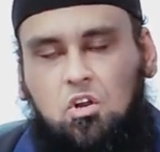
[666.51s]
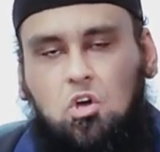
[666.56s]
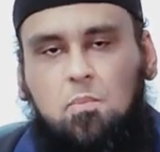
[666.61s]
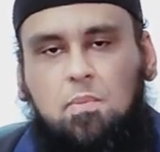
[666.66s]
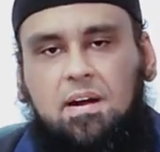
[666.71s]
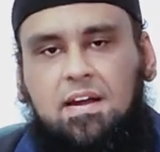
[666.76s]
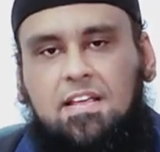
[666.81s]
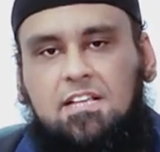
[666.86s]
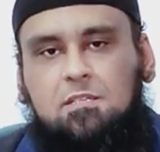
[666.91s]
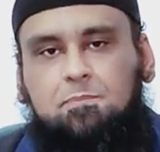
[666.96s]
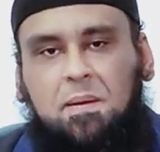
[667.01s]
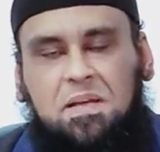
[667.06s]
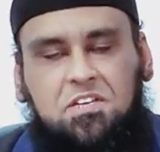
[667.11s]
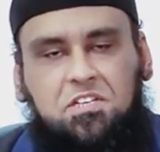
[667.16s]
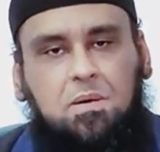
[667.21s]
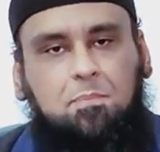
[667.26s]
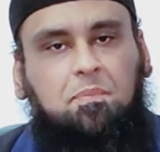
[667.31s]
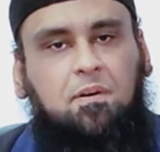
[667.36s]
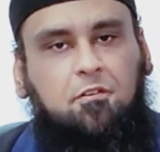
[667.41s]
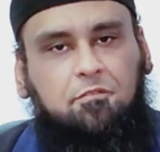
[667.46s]
Nobody is
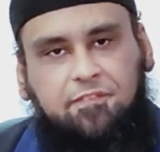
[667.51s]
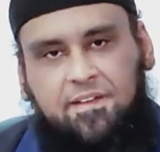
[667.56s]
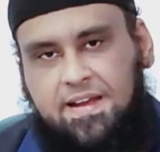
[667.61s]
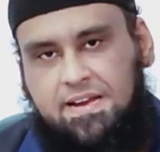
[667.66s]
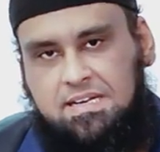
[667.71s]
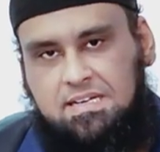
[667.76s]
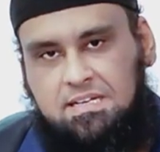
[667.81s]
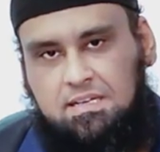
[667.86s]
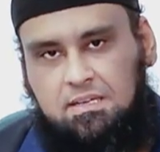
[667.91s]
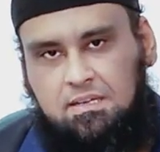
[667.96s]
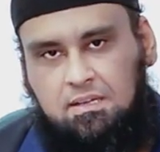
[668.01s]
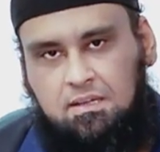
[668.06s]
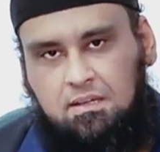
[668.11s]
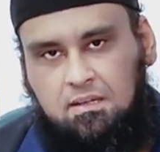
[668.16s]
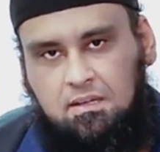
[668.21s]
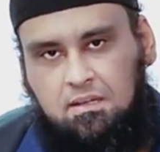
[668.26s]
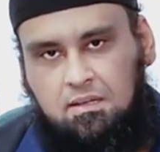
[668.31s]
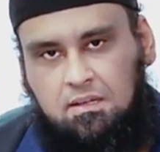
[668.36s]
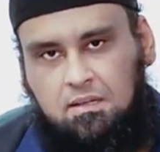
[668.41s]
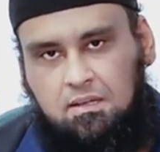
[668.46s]
picture perfect
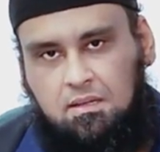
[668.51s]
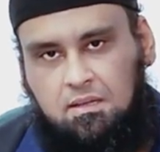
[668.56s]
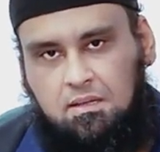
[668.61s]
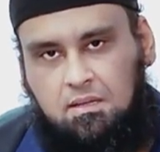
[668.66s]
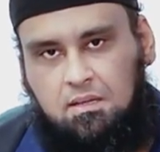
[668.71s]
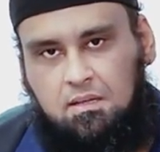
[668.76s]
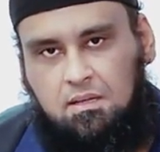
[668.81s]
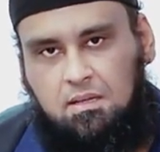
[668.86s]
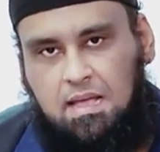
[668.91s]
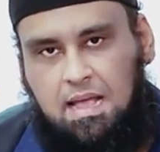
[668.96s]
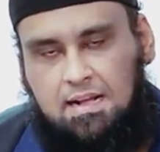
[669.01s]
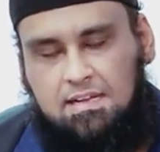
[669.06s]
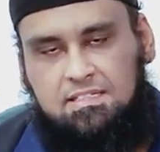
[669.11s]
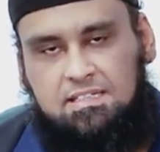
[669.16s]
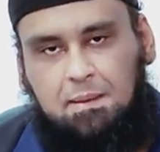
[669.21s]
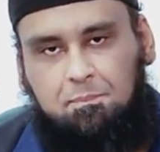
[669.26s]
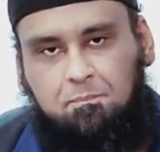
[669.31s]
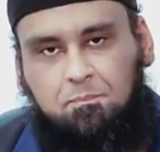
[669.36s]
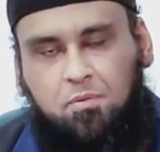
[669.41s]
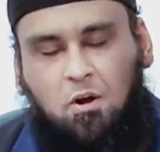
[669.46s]

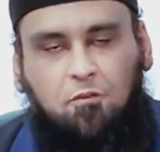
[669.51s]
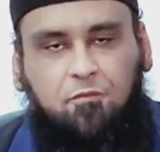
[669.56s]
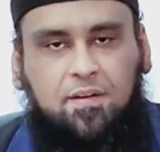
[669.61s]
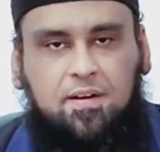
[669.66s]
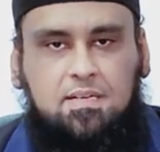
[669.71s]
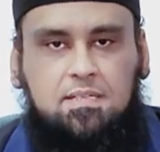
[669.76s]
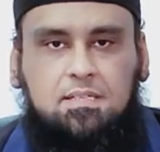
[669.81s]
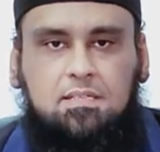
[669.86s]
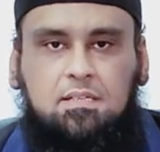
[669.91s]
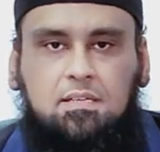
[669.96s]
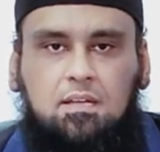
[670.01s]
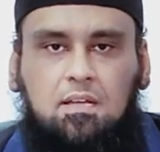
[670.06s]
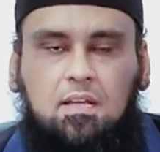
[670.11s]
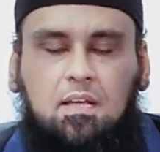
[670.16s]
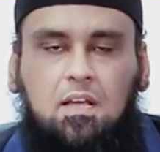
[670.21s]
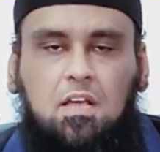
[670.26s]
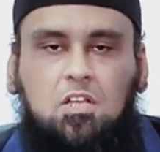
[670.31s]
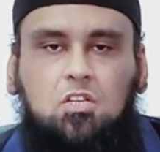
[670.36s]
except prophets.